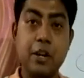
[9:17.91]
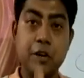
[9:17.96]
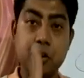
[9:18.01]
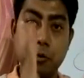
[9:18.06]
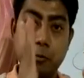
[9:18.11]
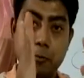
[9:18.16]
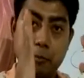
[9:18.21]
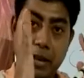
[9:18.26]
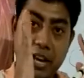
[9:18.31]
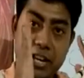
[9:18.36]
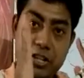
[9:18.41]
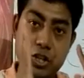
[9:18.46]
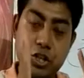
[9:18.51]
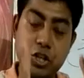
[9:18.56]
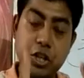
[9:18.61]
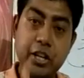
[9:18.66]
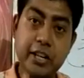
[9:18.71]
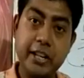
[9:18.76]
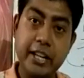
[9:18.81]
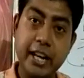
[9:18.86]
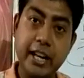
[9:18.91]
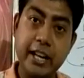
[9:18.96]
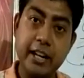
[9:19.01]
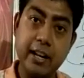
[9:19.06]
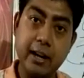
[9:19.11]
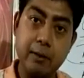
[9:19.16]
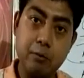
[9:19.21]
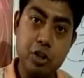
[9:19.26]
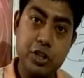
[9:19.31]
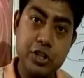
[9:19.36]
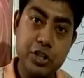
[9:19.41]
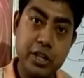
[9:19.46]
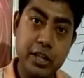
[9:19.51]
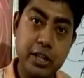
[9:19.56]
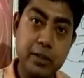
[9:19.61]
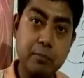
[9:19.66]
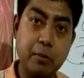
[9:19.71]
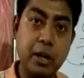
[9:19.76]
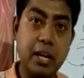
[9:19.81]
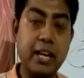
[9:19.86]
So based on DNA
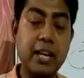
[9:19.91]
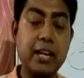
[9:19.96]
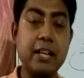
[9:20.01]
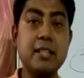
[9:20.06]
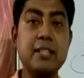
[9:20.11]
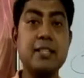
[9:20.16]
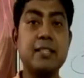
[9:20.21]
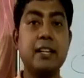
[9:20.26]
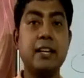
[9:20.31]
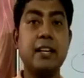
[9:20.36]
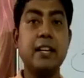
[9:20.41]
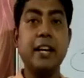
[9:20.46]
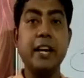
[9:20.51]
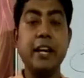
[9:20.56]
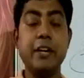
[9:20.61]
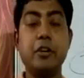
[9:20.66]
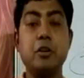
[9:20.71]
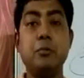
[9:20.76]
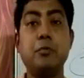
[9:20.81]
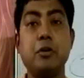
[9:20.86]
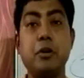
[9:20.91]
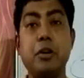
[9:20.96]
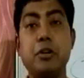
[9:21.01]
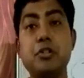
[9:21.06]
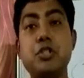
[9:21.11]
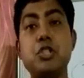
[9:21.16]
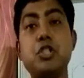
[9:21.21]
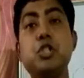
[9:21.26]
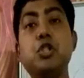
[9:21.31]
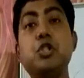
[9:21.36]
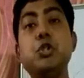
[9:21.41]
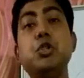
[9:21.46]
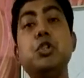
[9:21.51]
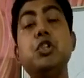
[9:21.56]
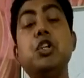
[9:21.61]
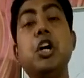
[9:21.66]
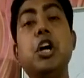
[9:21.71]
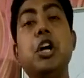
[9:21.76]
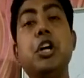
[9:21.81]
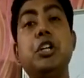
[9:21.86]
double-stranded molecules, it will produce
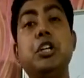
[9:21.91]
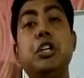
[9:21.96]
2